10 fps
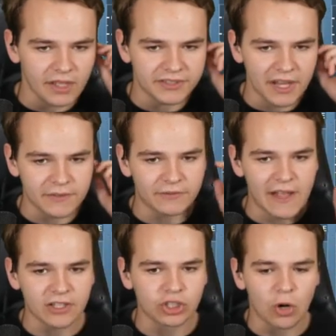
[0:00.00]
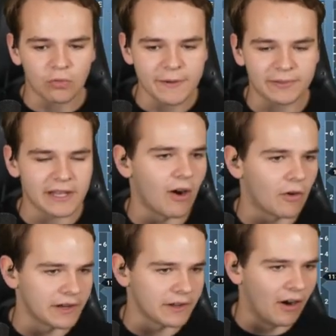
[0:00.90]
Let's get the flight control replay
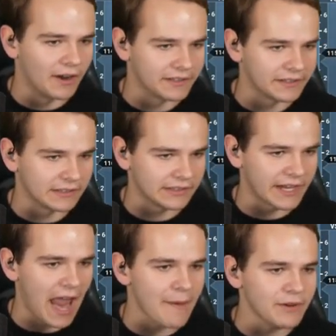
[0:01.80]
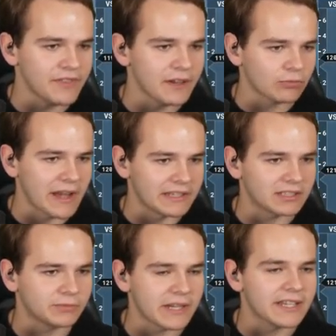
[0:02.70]
already on here. Get everything ready
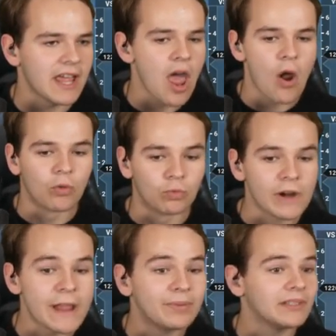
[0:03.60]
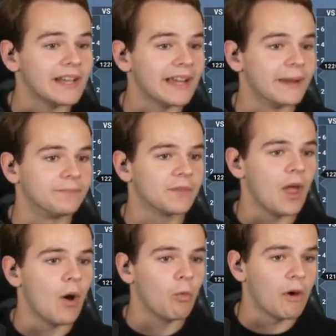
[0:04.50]
so we can replay
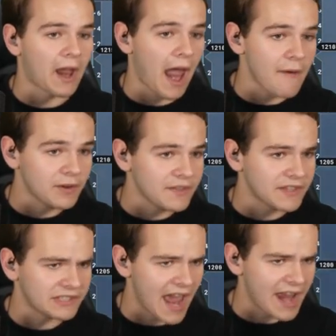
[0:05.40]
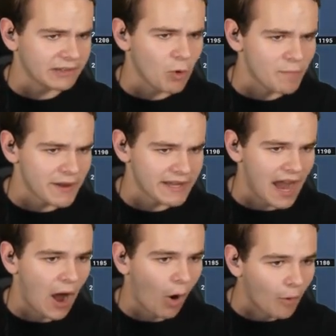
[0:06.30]
whatever this landing will
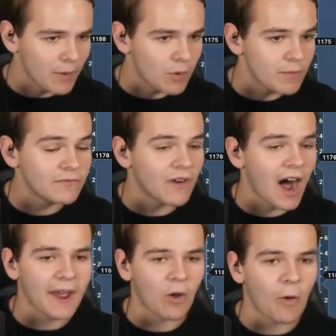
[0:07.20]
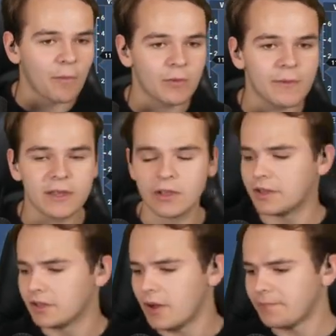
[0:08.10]
be. I hope it will be fine. I hope it will be
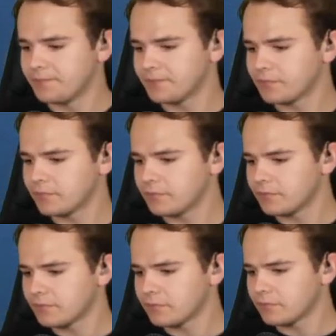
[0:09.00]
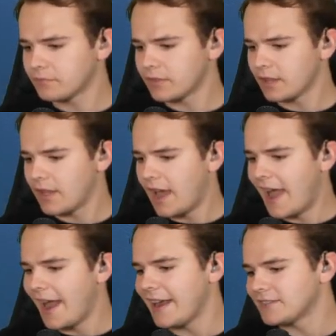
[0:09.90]
good, you know.
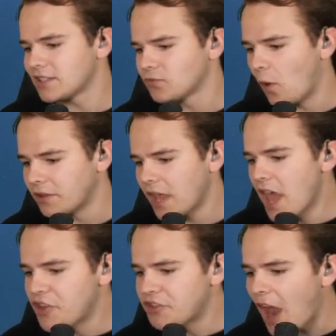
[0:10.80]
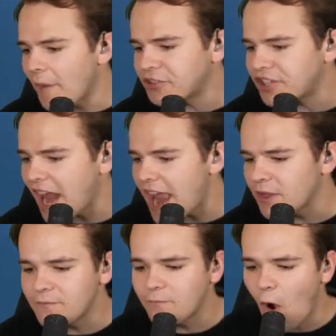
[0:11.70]
I hate this voice. Stop
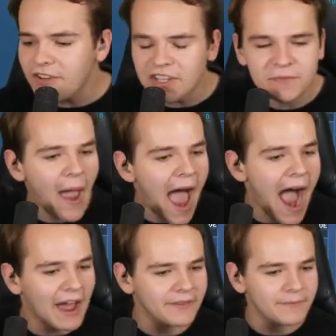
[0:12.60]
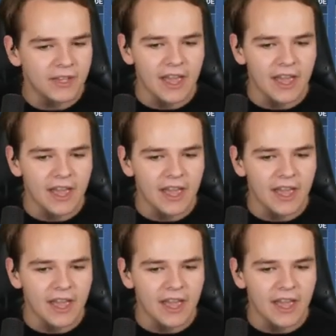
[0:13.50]
saying the voice is bad.